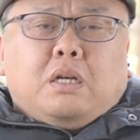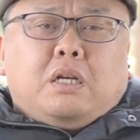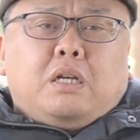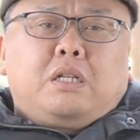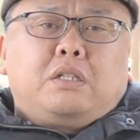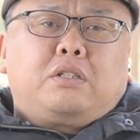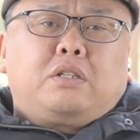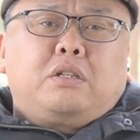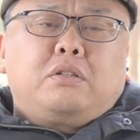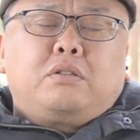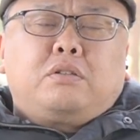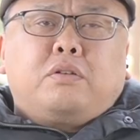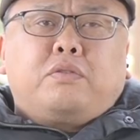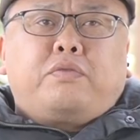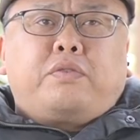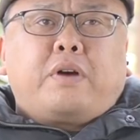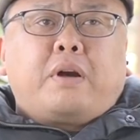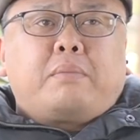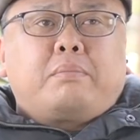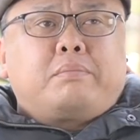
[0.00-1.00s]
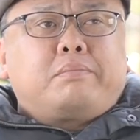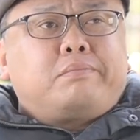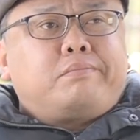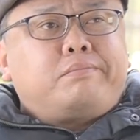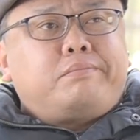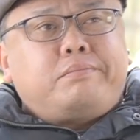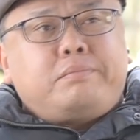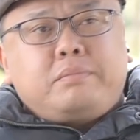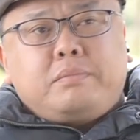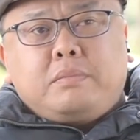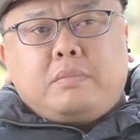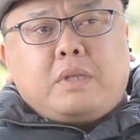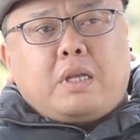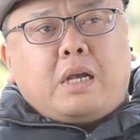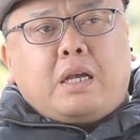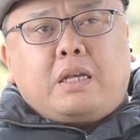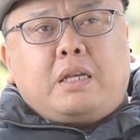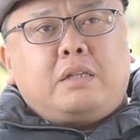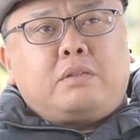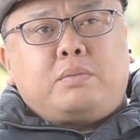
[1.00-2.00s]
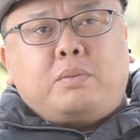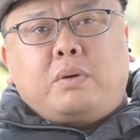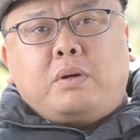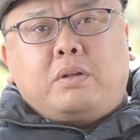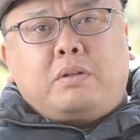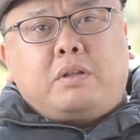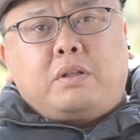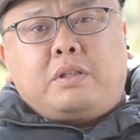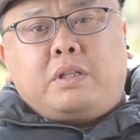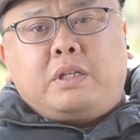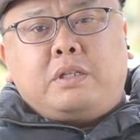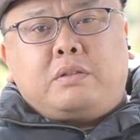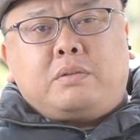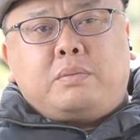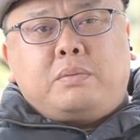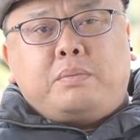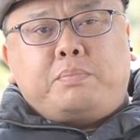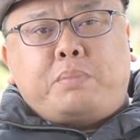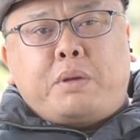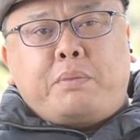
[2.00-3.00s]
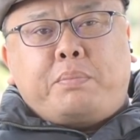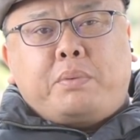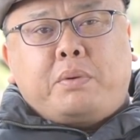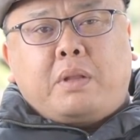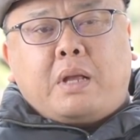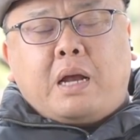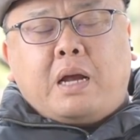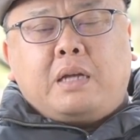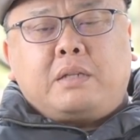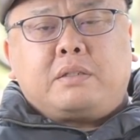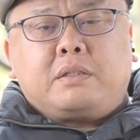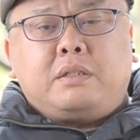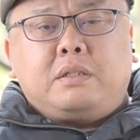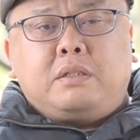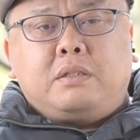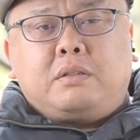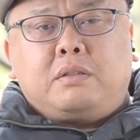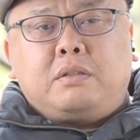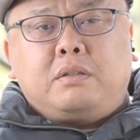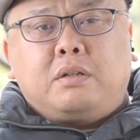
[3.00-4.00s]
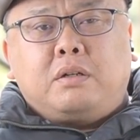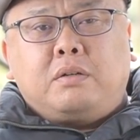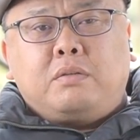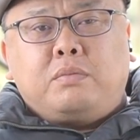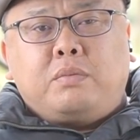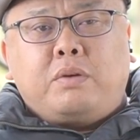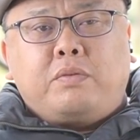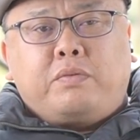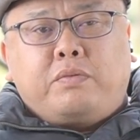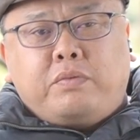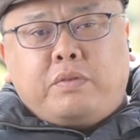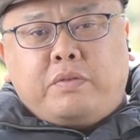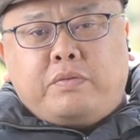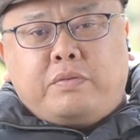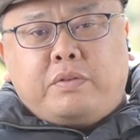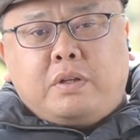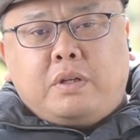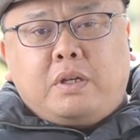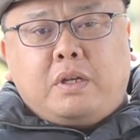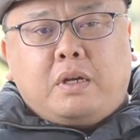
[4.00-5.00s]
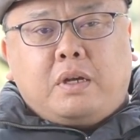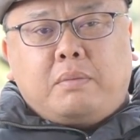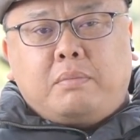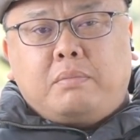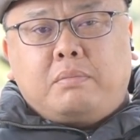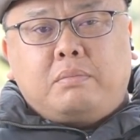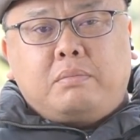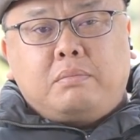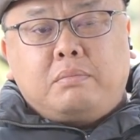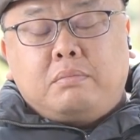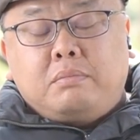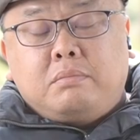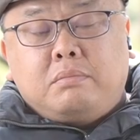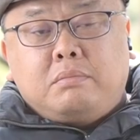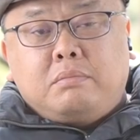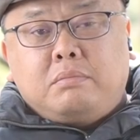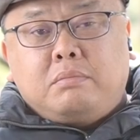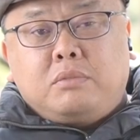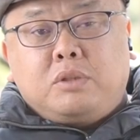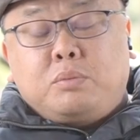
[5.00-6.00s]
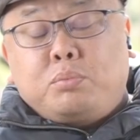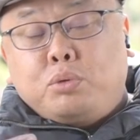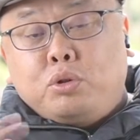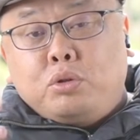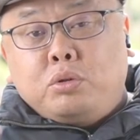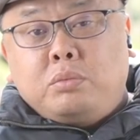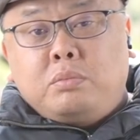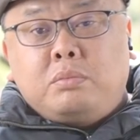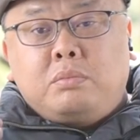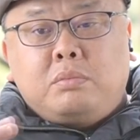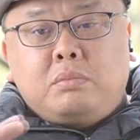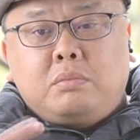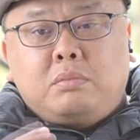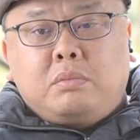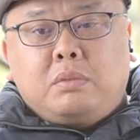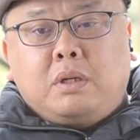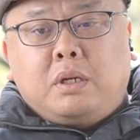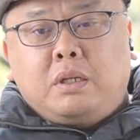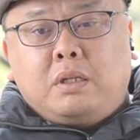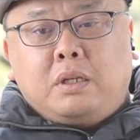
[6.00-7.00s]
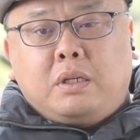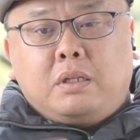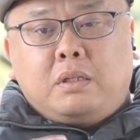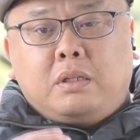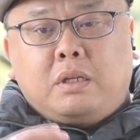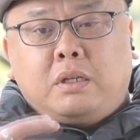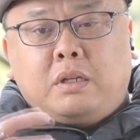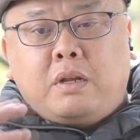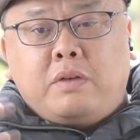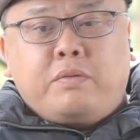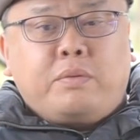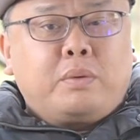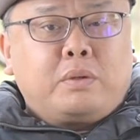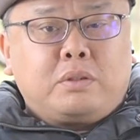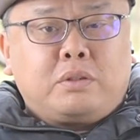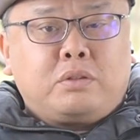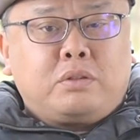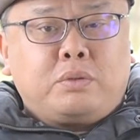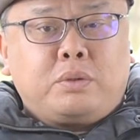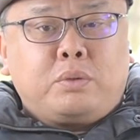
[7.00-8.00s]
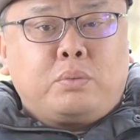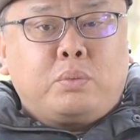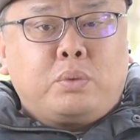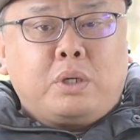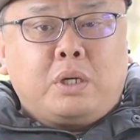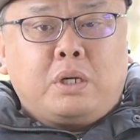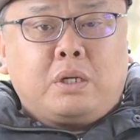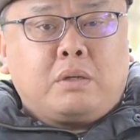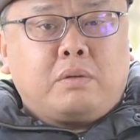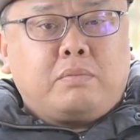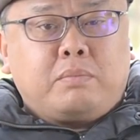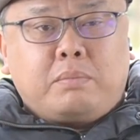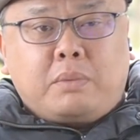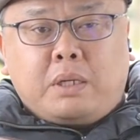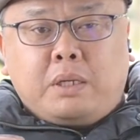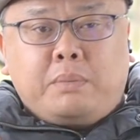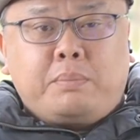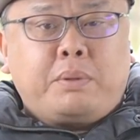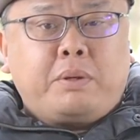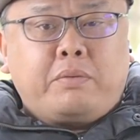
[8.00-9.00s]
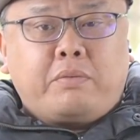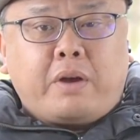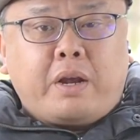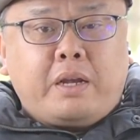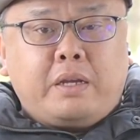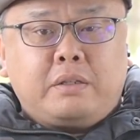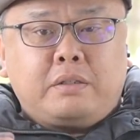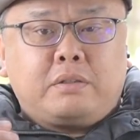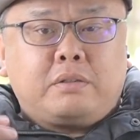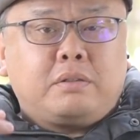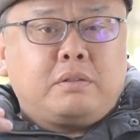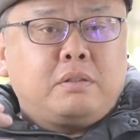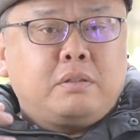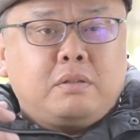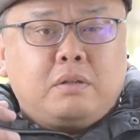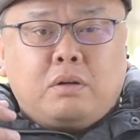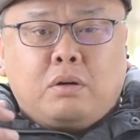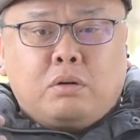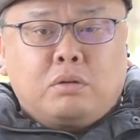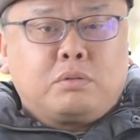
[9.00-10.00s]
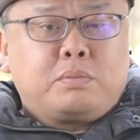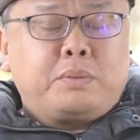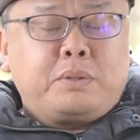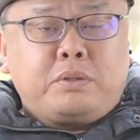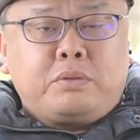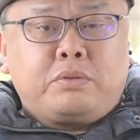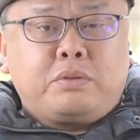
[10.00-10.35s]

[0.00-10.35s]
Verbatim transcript: In terms of, um, I guess one of the things we, people are asking is, you know, with with the um, the boom and, and, and everyone's doing work, money being raised, holes being